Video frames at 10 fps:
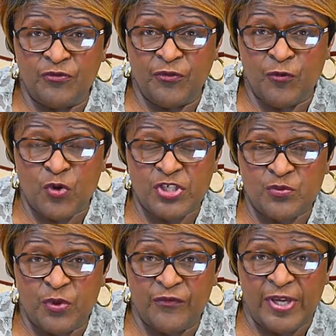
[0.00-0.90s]

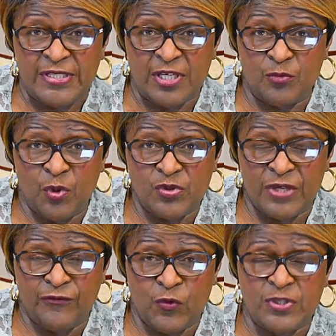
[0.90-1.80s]
forces we're facing,
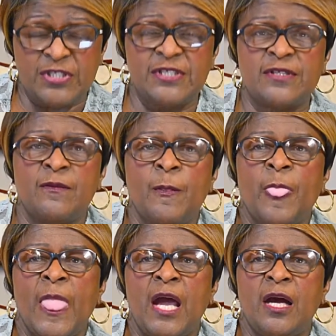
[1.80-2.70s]
opposing forces,
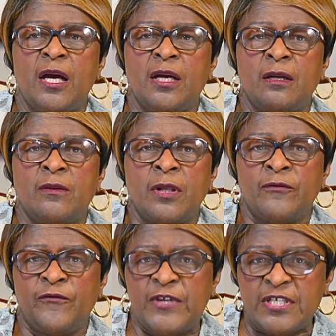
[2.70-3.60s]

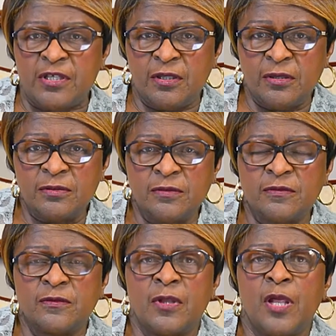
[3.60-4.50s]
physical,
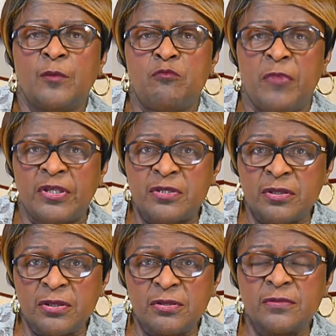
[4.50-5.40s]

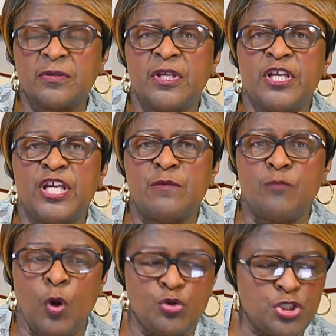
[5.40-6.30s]
mental,
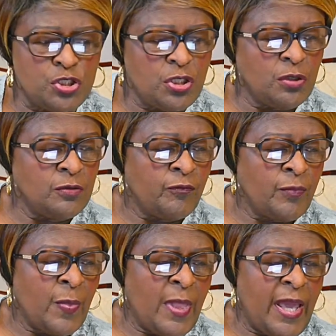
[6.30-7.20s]
emotional,
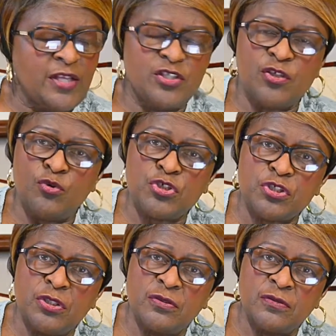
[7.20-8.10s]
and
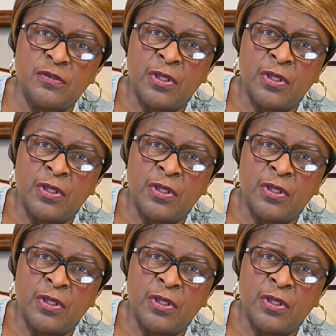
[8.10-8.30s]
social.